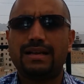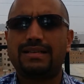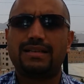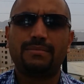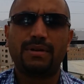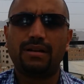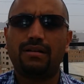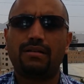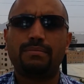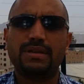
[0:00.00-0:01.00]
a
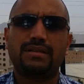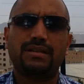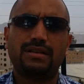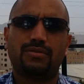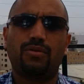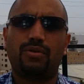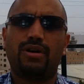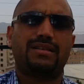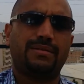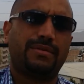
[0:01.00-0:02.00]
similar business or
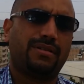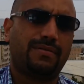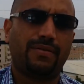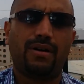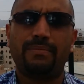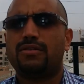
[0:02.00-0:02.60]
a similar firm.